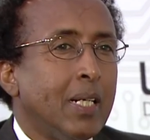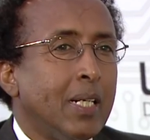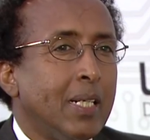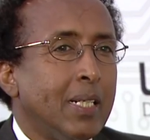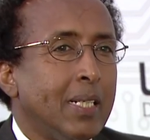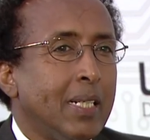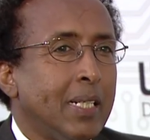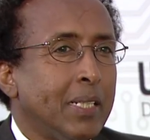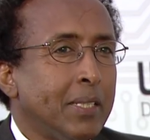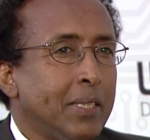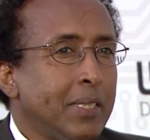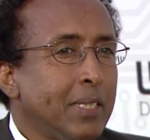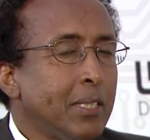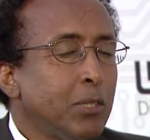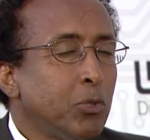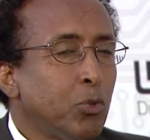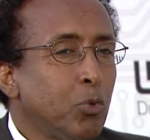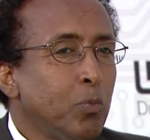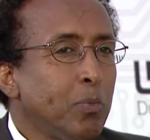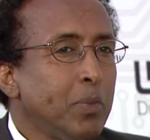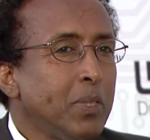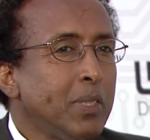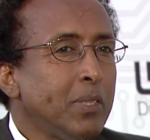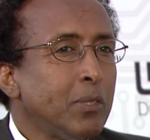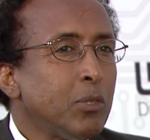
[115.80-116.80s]
I think it
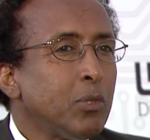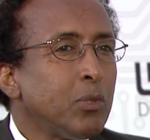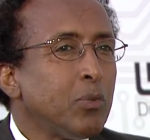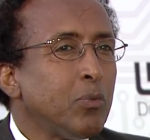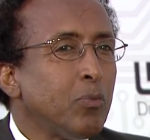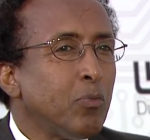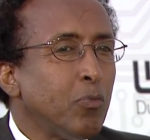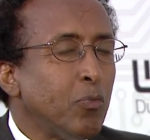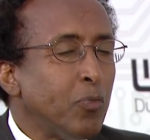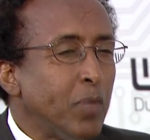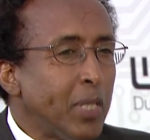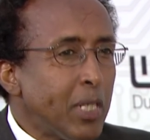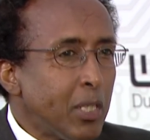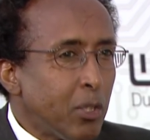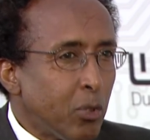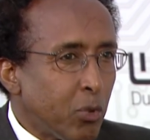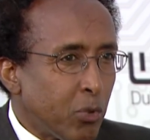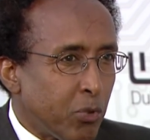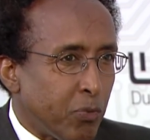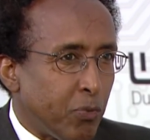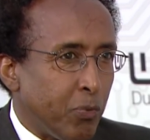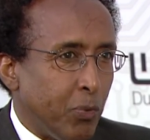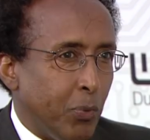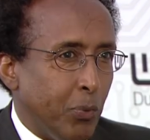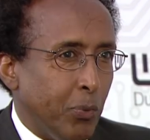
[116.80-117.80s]
would be very
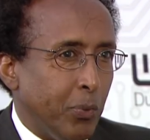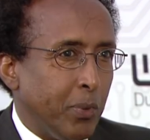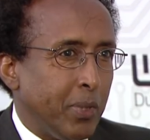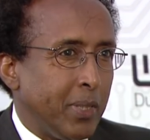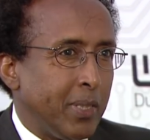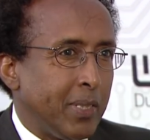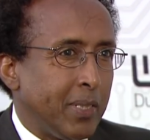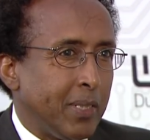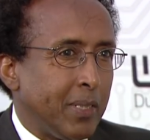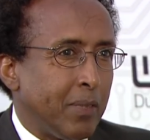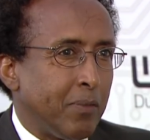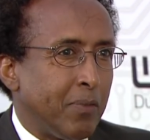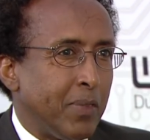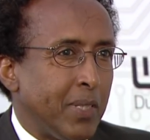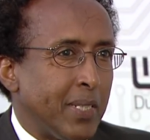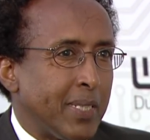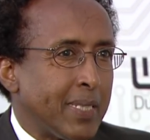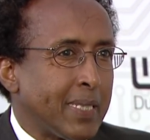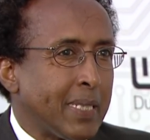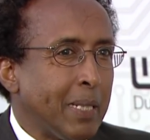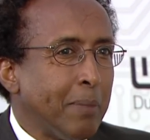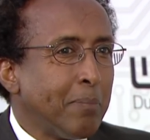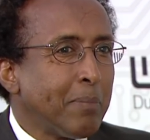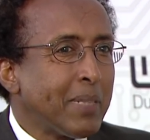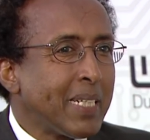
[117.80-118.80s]
useful if there's
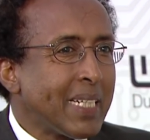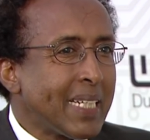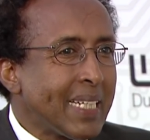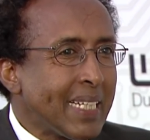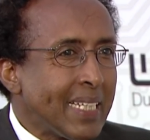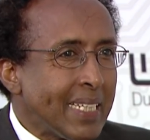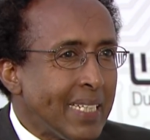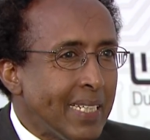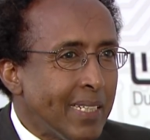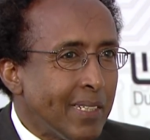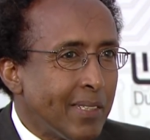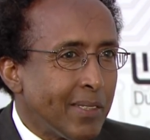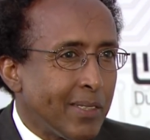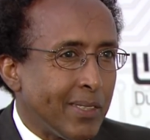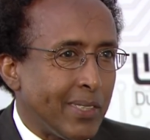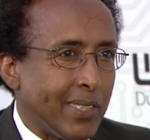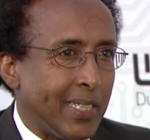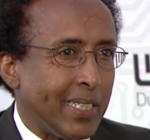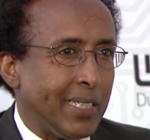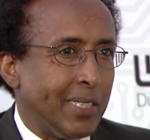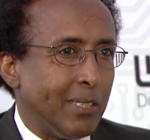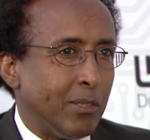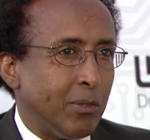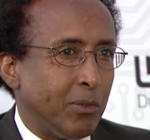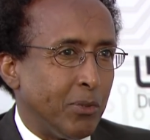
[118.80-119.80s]
some clear
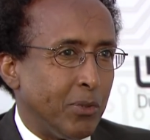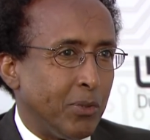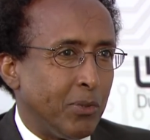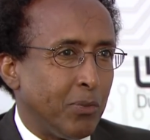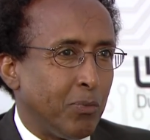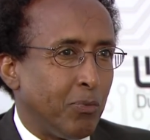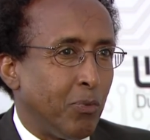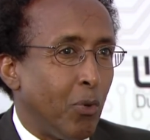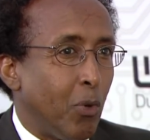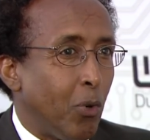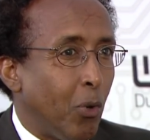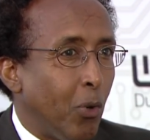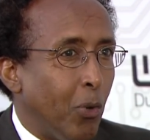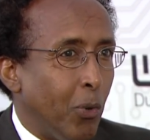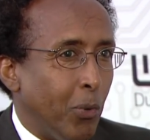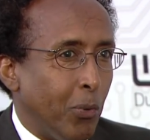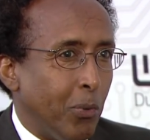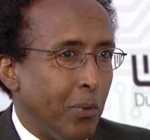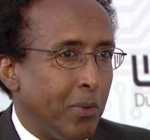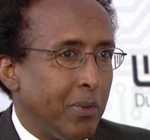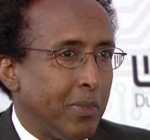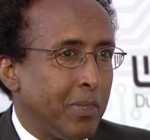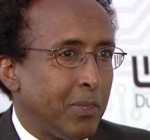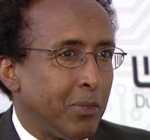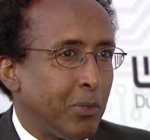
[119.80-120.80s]
signals for
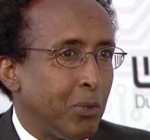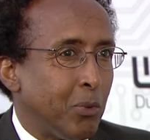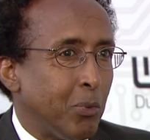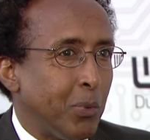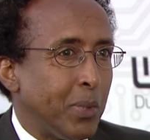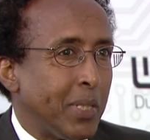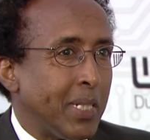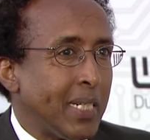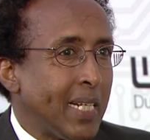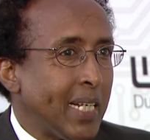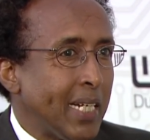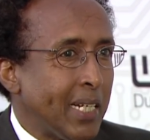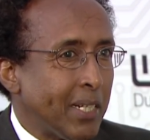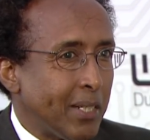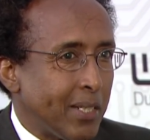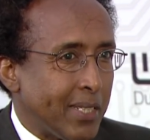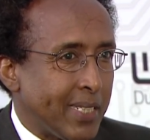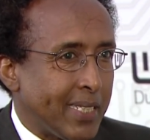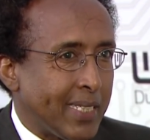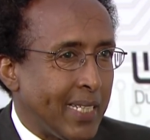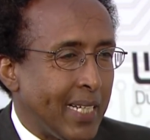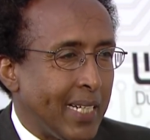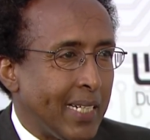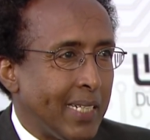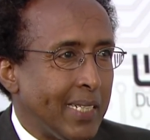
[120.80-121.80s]
all, so we really
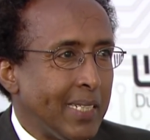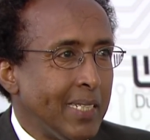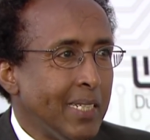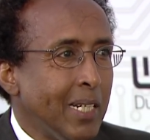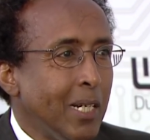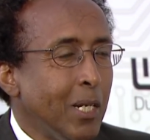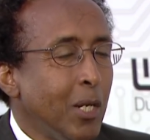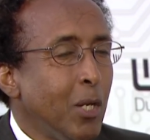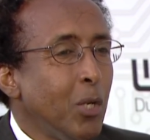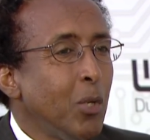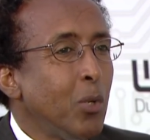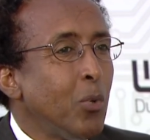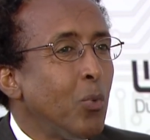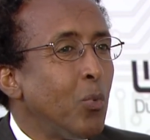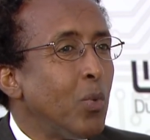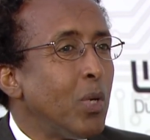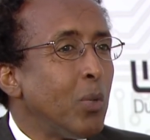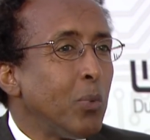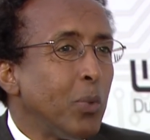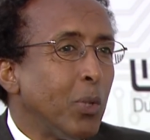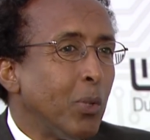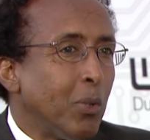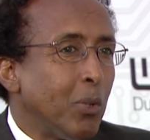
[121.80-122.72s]
understand where we